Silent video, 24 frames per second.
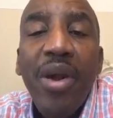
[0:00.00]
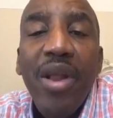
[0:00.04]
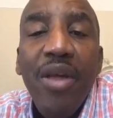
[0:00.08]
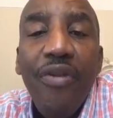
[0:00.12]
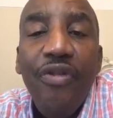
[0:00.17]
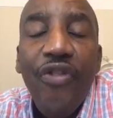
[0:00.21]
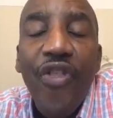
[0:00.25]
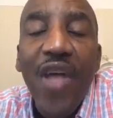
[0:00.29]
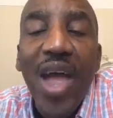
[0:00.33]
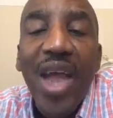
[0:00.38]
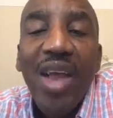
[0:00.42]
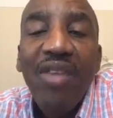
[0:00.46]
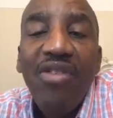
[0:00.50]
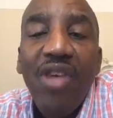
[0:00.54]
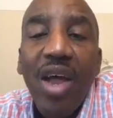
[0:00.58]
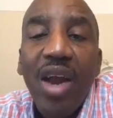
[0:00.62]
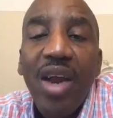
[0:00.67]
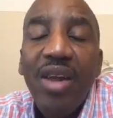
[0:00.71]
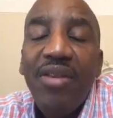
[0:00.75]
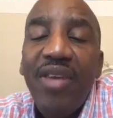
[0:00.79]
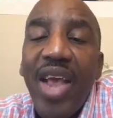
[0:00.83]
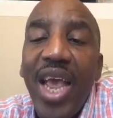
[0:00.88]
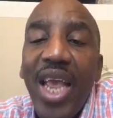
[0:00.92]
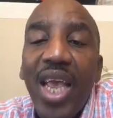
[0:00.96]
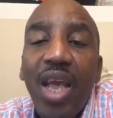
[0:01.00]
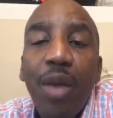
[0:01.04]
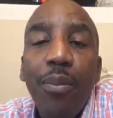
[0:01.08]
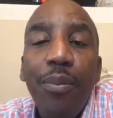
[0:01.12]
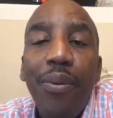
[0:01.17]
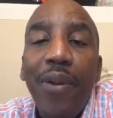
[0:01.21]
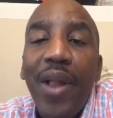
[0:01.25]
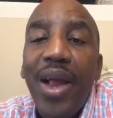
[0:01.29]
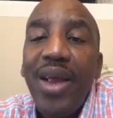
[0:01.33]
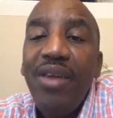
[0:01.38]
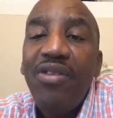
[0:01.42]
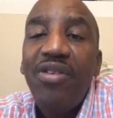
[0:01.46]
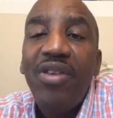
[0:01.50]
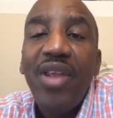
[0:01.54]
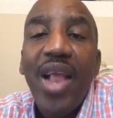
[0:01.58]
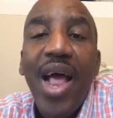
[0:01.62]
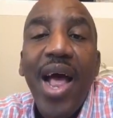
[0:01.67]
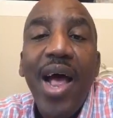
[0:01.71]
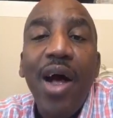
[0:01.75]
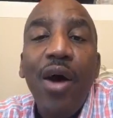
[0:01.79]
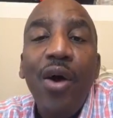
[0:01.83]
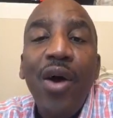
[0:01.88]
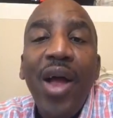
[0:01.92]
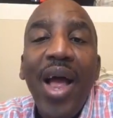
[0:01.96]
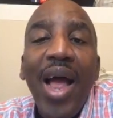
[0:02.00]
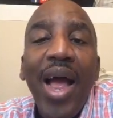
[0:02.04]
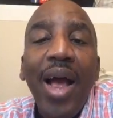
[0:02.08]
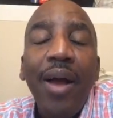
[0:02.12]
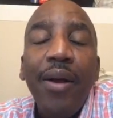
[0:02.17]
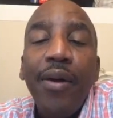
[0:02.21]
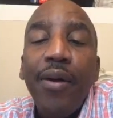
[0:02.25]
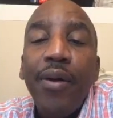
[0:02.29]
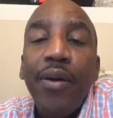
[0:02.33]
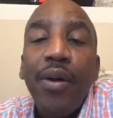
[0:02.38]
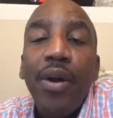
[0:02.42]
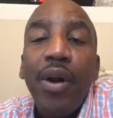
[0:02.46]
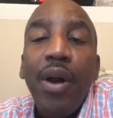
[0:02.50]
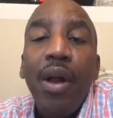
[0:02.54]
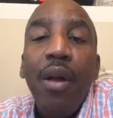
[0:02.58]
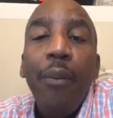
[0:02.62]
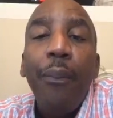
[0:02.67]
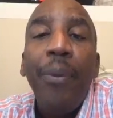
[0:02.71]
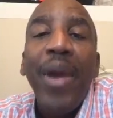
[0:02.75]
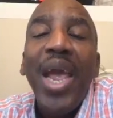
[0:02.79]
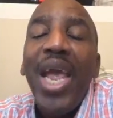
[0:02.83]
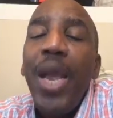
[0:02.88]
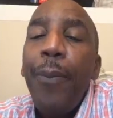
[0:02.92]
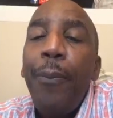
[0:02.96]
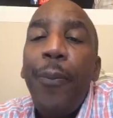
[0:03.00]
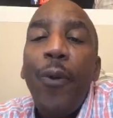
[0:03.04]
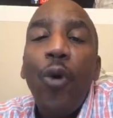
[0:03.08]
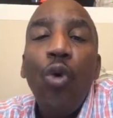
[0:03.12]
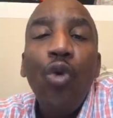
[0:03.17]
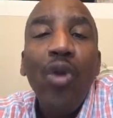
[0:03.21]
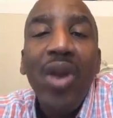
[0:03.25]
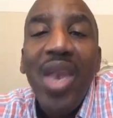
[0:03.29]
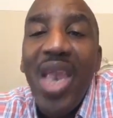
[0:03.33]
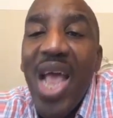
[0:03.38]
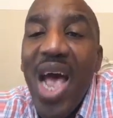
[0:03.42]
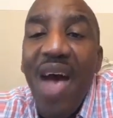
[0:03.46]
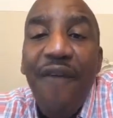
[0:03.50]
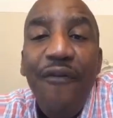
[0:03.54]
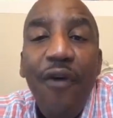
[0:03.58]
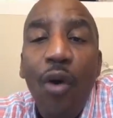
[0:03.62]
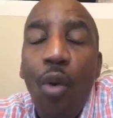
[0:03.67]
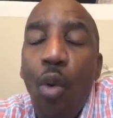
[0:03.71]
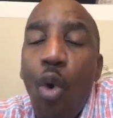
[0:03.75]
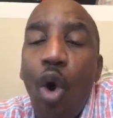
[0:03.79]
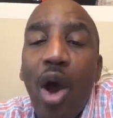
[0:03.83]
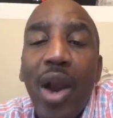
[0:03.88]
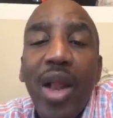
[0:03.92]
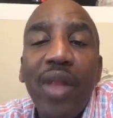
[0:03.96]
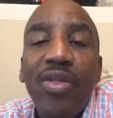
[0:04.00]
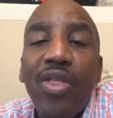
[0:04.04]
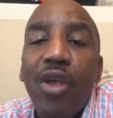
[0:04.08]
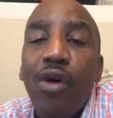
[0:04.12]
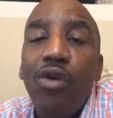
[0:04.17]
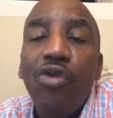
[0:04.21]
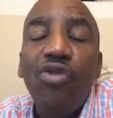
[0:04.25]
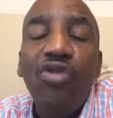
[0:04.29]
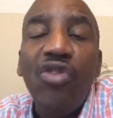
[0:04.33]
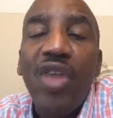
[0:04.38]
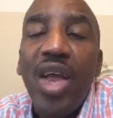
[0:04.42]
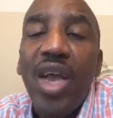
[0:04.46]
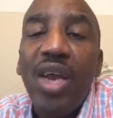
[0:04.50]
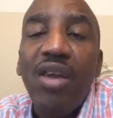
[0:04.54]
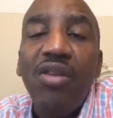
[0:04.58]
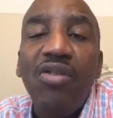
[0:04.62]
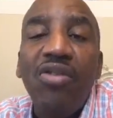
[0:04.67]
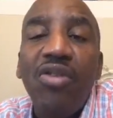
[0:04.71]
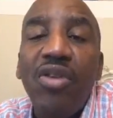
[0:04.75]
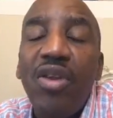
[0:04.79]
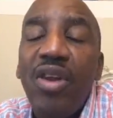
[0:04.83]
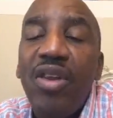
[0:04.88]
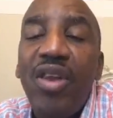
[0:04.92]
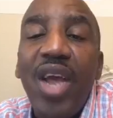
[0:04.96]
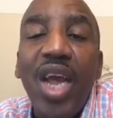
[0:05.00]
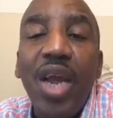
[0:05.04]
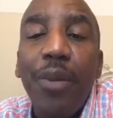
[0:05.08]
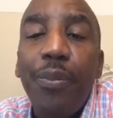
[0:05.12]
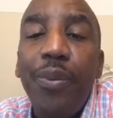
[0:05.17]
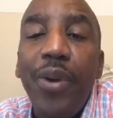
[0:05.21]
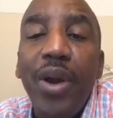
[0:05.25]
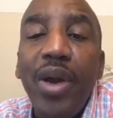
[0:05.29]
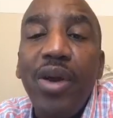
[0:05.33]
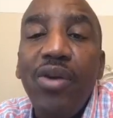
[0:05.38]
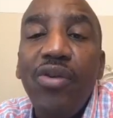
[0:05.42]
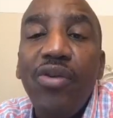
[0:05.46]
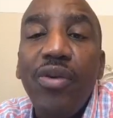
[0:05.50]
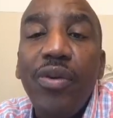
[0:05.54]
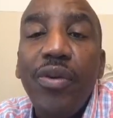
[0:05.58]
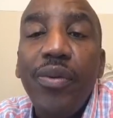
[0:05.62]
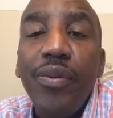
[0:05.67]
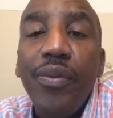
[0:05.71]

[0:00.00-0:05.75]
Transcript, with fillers: of the things that are taking place now, people never wanted those things to take place.